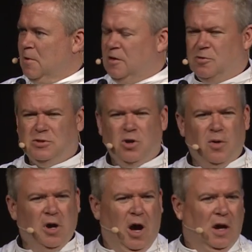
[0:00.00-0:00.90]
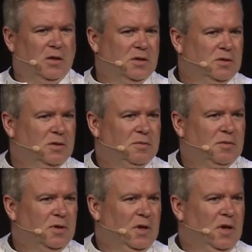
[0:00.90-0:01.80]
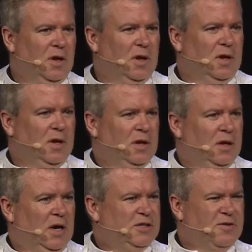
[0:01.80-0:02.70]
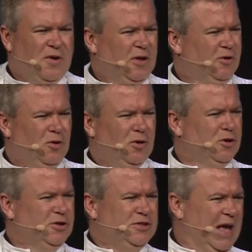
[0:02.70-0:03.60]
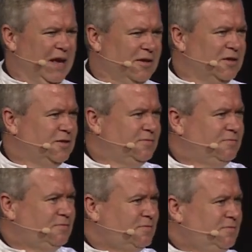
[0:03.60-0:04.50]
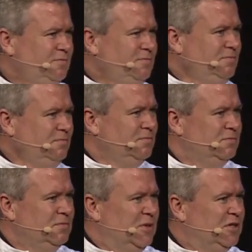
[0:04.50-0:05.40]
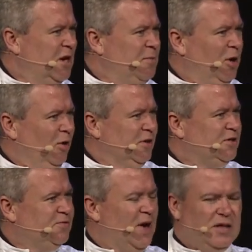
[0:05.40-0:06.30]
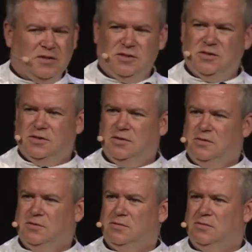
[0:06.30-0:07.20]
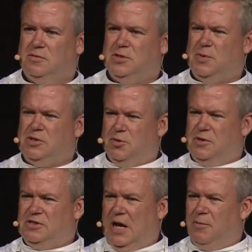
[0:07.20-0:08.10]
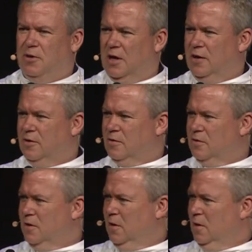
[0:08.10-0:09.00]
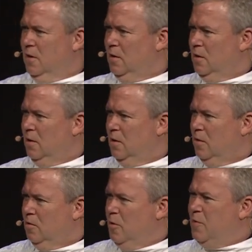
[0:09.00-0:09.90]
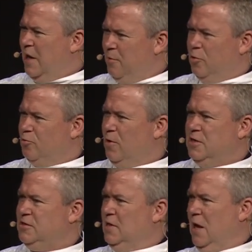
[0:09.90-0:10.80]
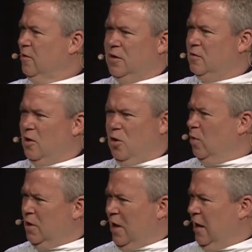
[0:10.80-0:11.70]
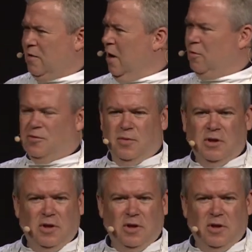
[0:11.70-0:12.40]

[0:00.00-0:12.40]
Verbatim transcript: I said, What's going on? He said, Father, I don't understand. He said, I made all these friends. We spent so much time together. We became good friends, and now they, they don't want to hang out with me.